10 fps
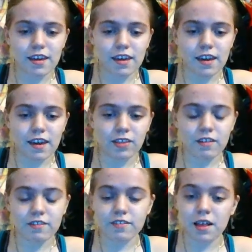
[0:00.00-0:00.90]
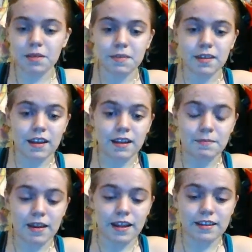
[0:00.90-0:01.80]
And there has not
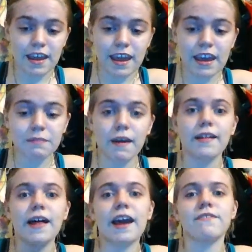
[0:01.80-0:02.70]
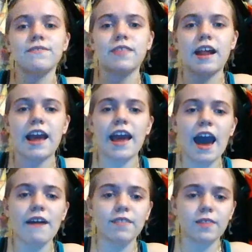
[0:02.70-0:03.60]
been a day in my life that I
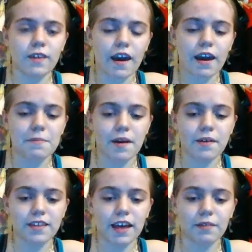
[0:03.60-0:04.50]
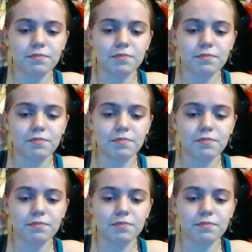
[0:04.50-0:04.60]
haven't thought about that.